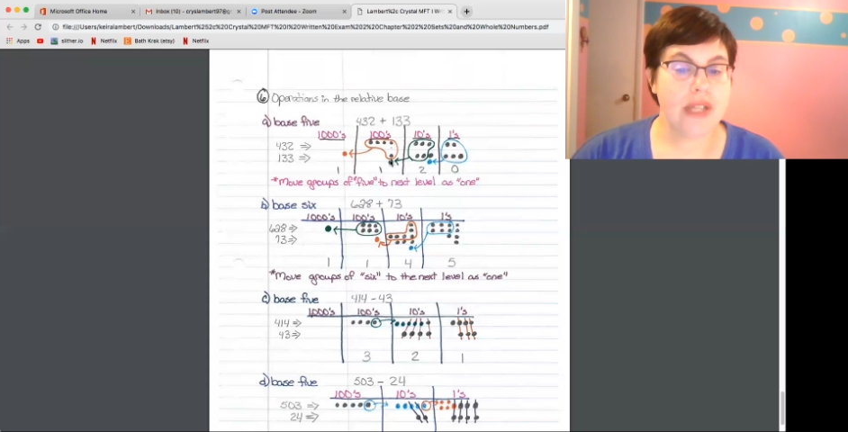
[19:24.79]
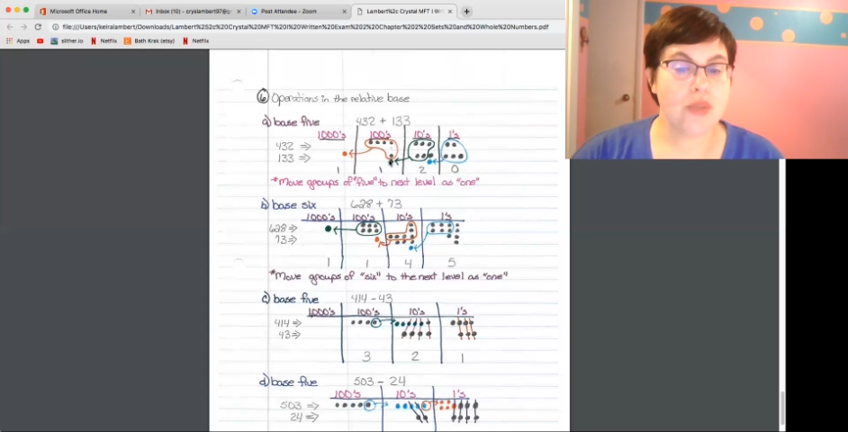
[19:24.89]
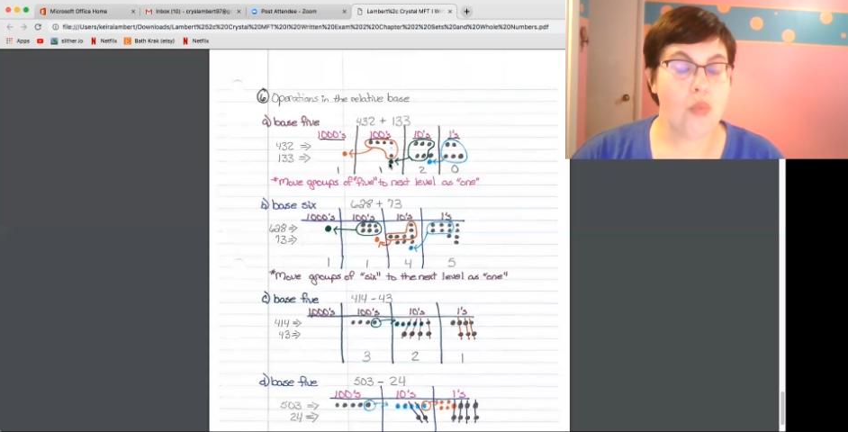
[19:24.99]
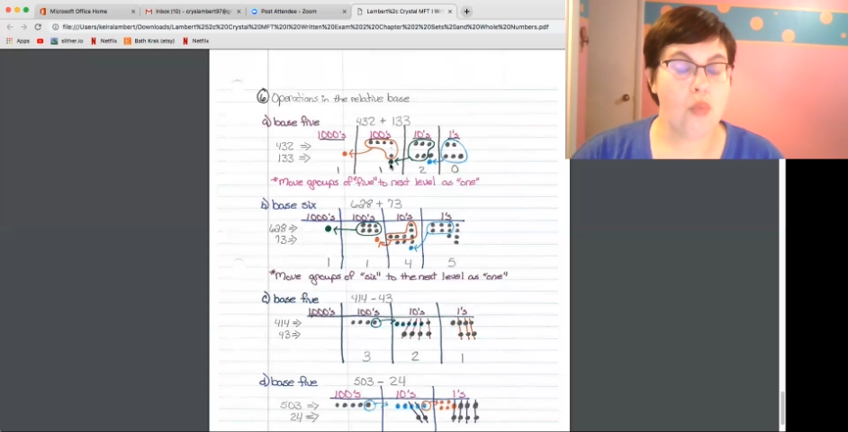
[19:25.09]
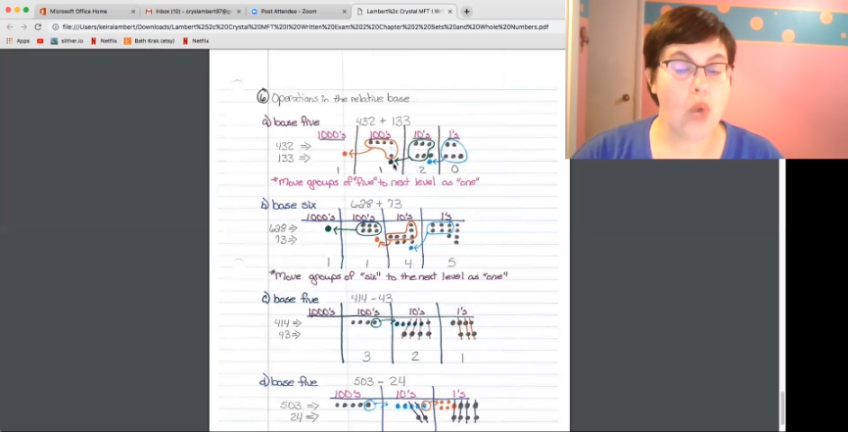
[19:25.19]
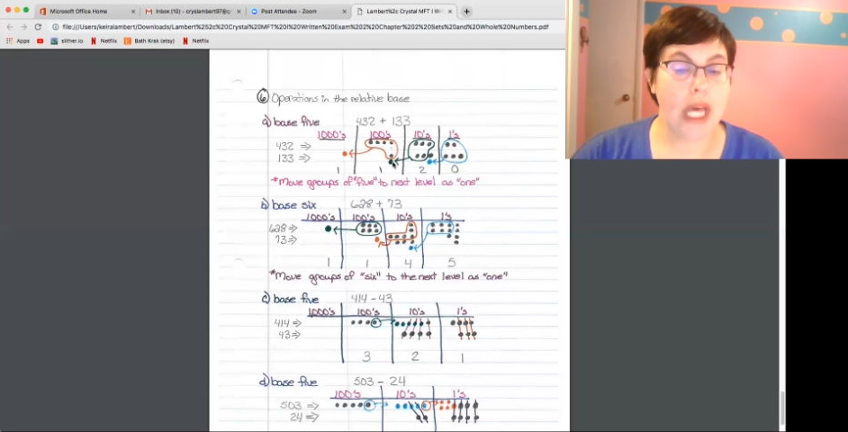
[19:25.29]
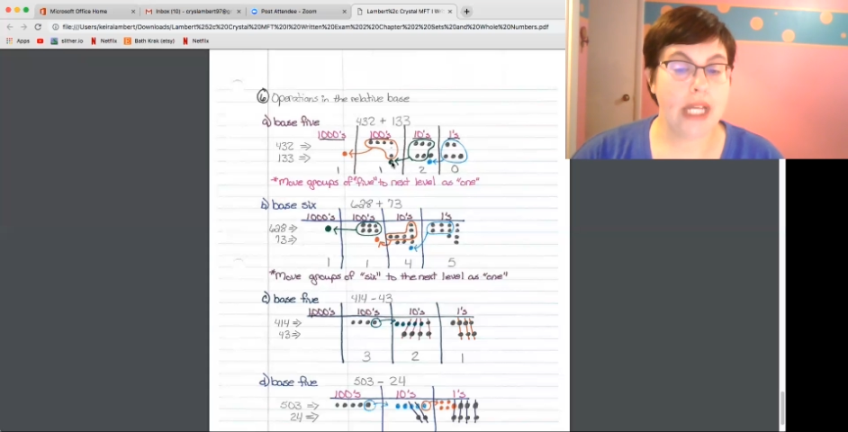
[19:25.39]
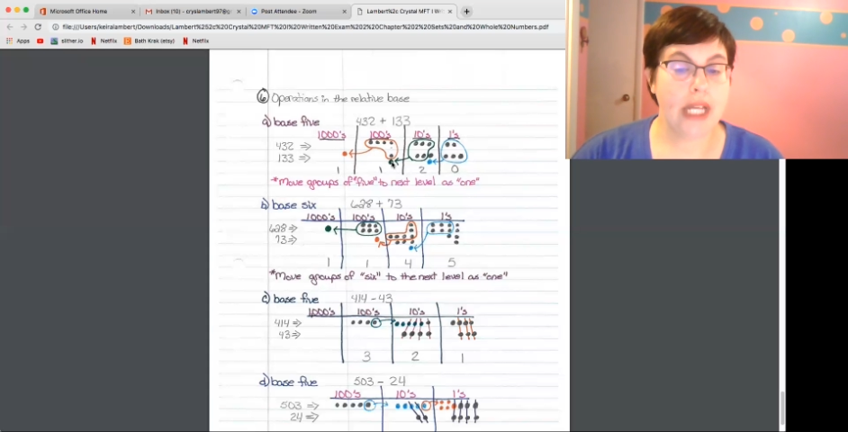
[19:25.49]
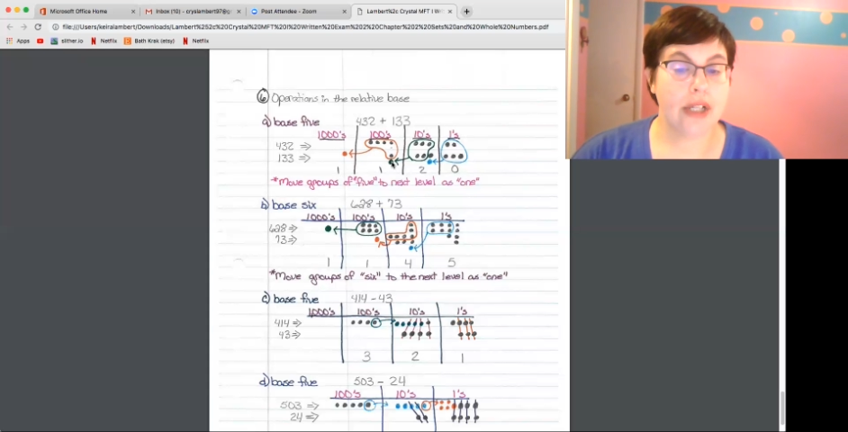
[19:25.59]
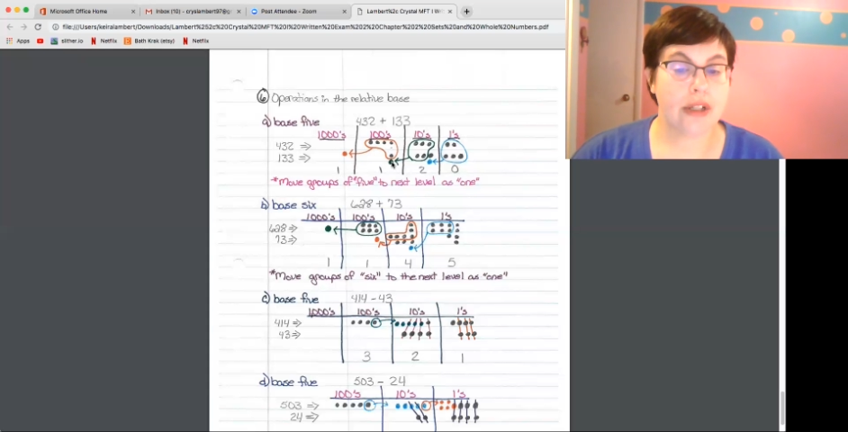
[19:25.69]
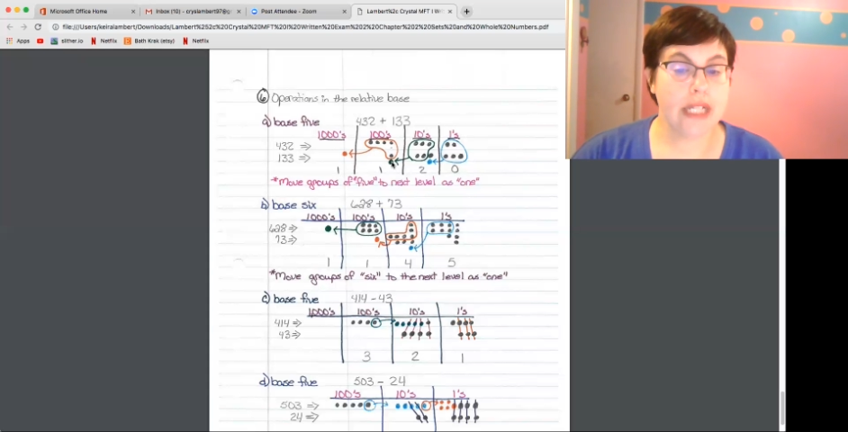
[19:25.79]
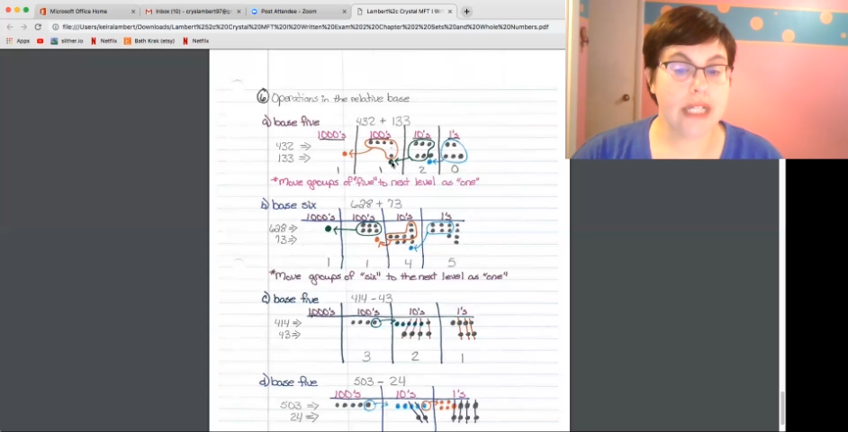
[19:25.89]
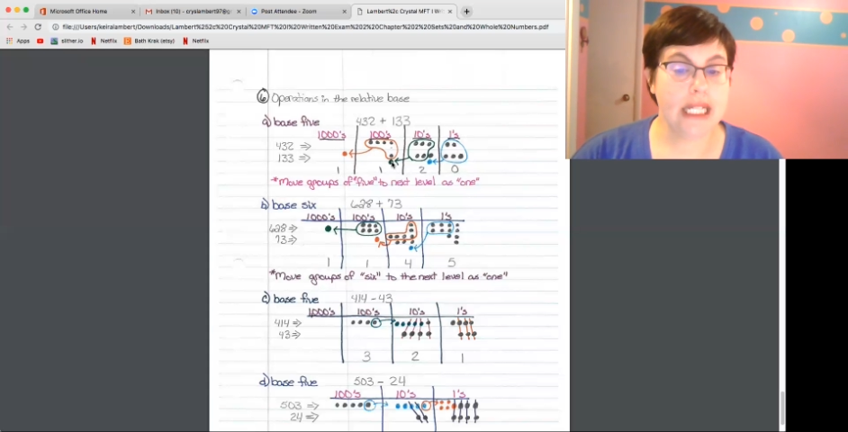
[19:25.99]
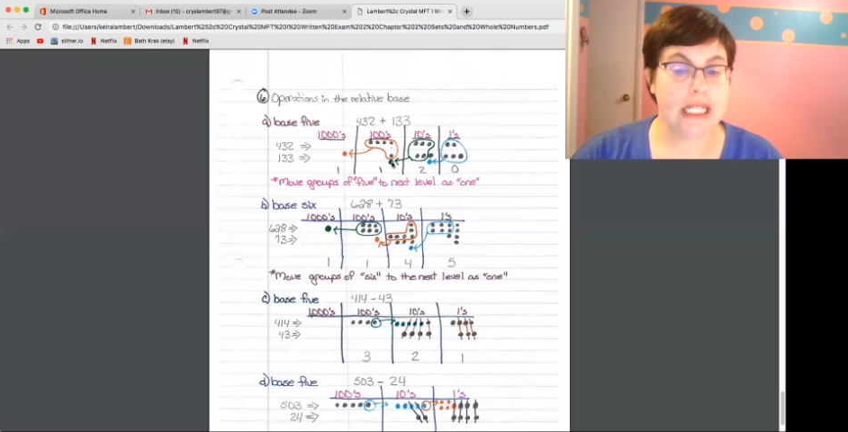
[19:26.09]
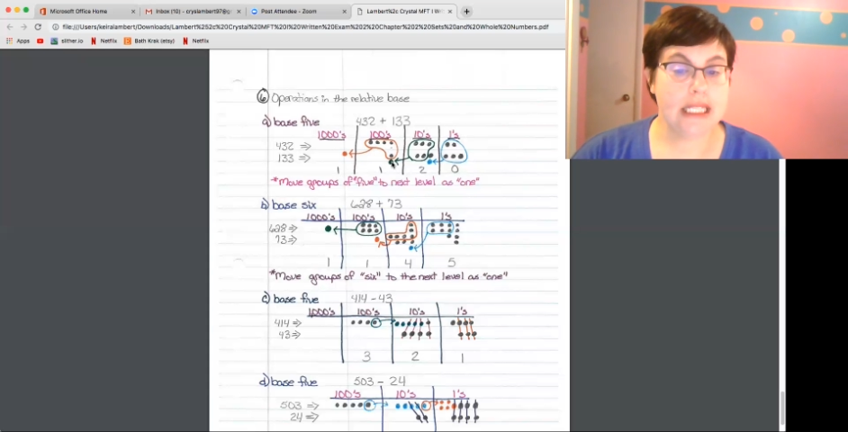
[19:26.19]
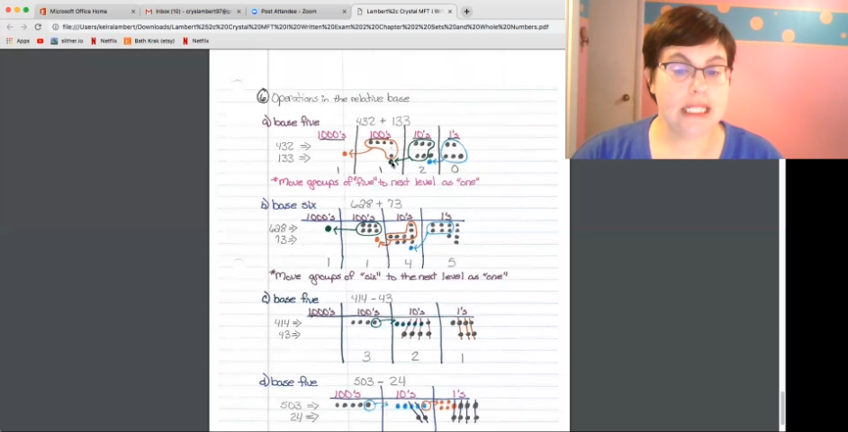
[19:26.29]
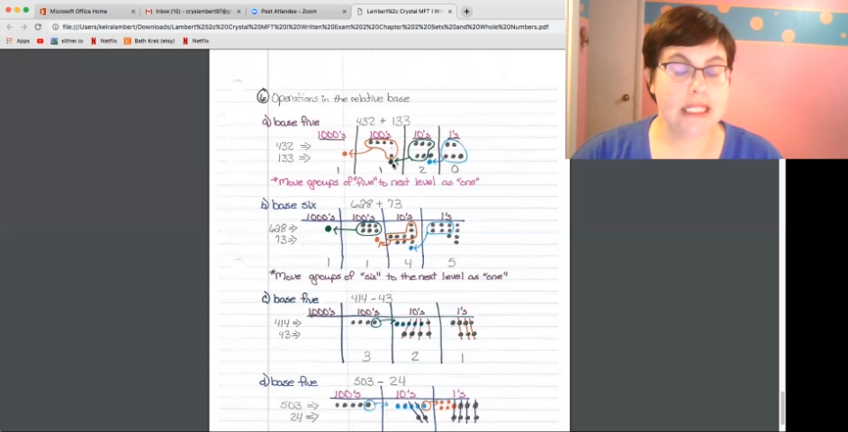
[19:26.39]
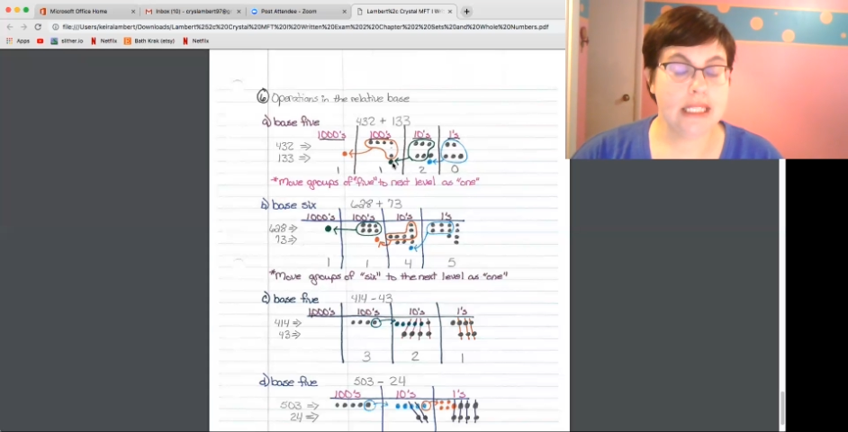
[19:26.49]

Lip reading: 1 green